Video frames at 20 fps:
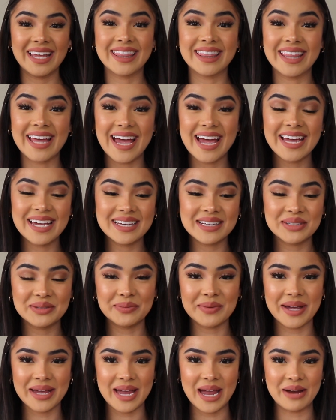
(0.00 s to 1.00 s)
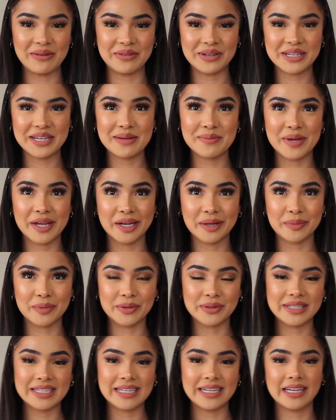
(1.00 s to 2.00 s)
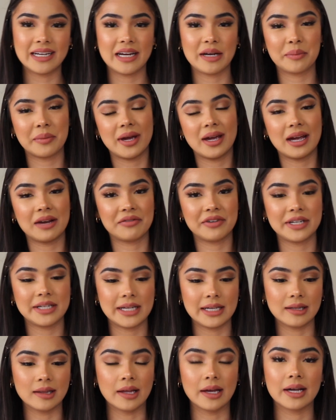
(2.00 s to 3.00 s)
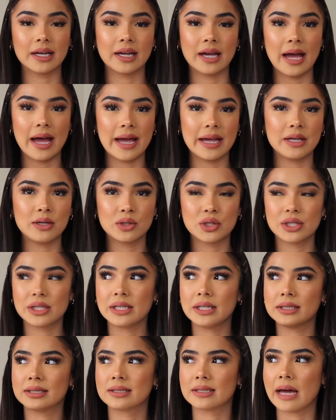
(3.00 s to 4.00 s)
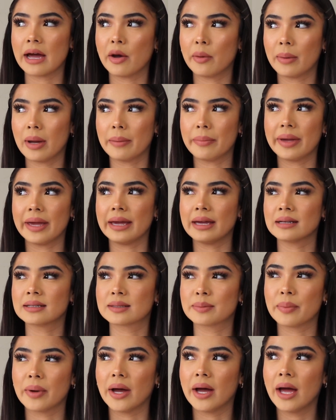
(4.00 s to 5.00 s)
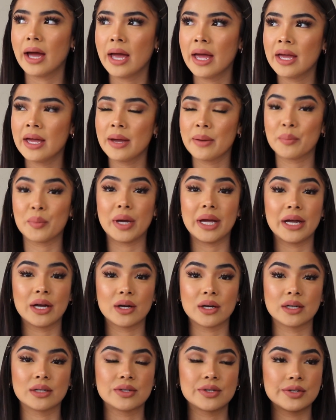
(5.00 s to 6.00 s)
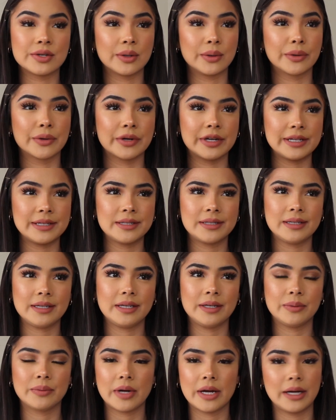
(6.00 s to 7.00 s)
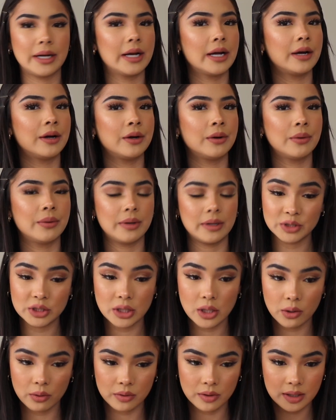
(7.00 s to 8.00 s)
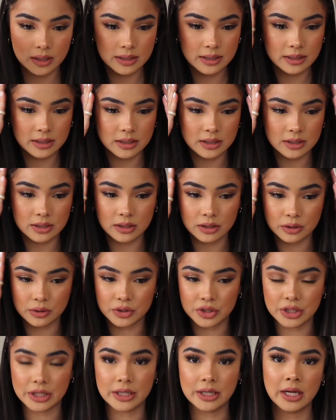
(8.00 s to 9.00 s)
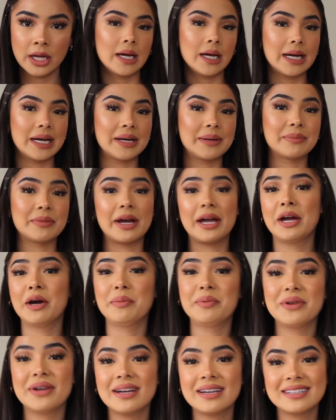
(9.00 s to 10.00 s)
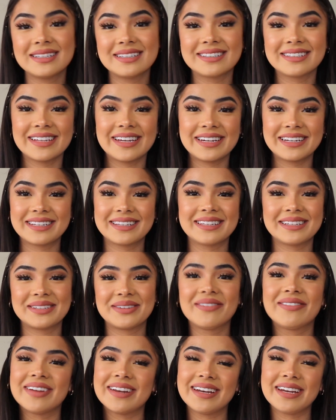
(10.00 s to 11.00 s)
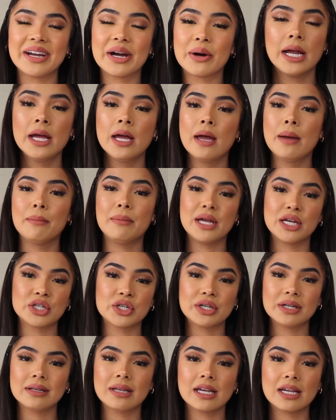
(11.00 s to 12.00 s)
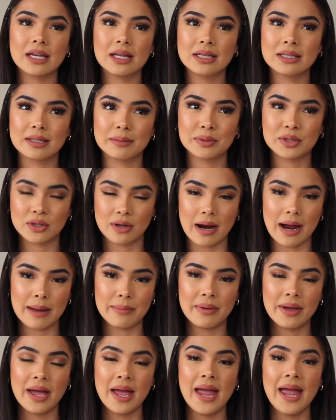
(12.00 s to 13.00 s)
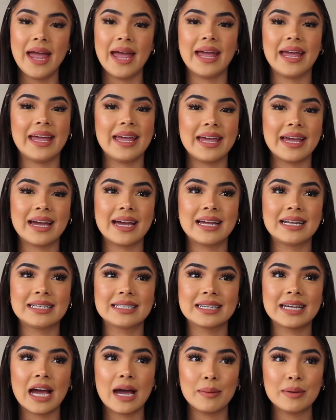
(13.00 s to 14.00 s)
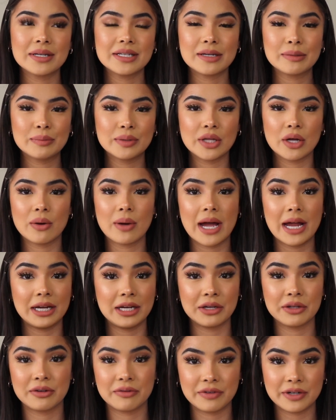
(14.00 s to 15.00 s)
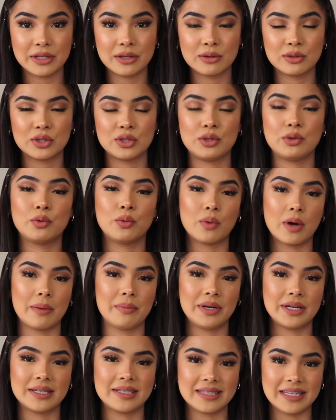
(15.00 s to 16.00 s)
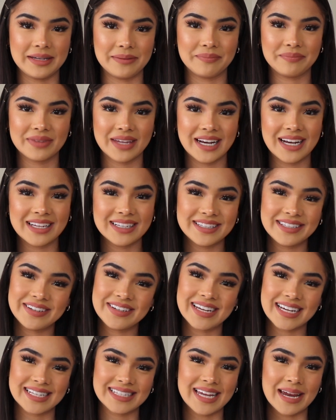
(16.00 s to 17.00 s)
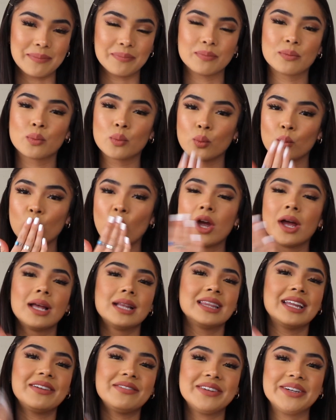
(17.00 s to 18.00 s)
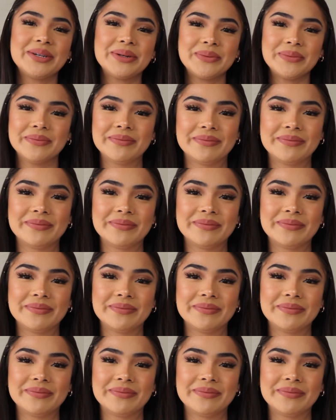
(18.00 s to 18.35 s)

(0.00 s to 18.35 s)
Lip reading: And that is my everyday makeup routine and my everyday look. I usually style my bangs, but my hair is so greasy right now. So this is the solution. I hope you guys liked this video. Make sure to like and subscribe, and comment down below any other videos you would want me to see. And I'll see you next time. Love you!